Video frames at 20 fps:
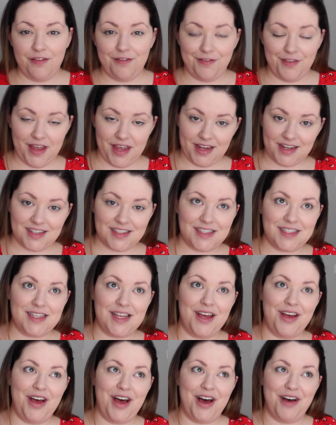Fix
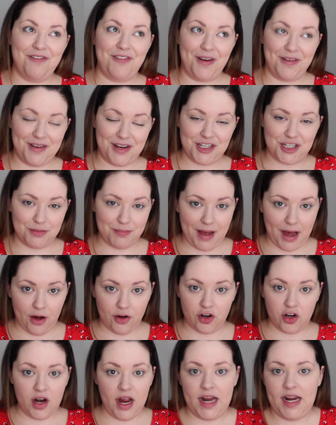foundation
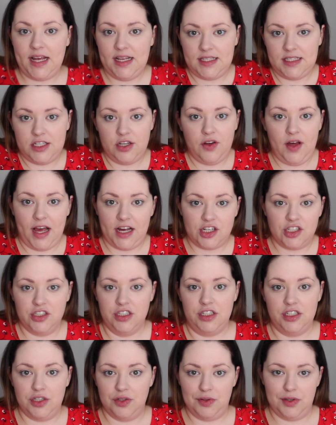powder, and I still
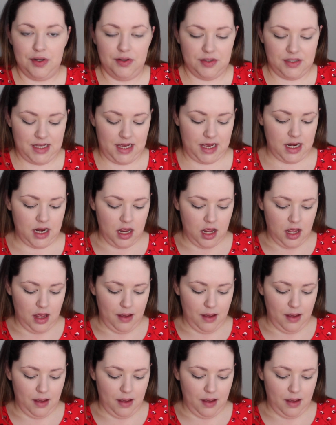actually do use it,